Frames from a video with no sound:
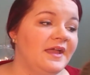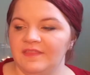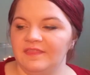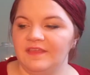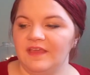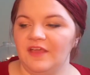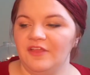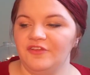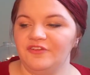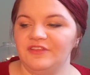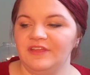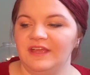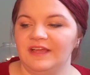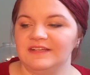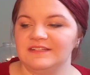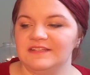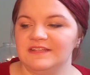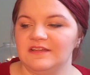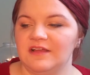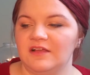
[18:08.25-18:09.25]
The other thing I
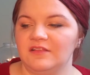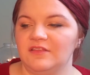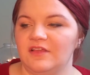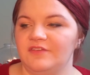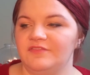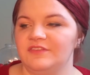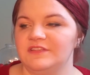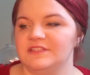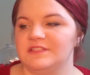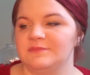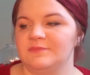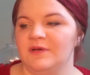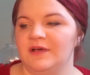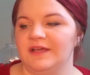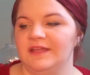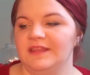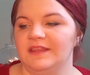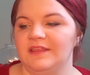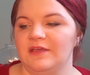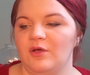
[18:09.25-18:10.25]
did not love this
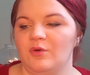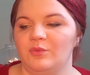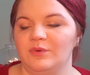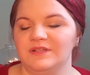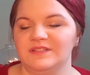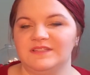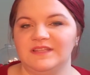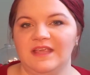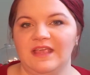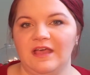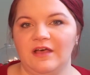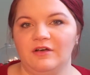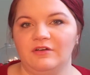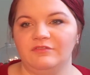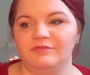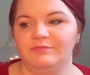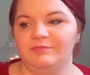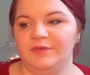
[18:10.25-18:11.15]
month was the e.l.f.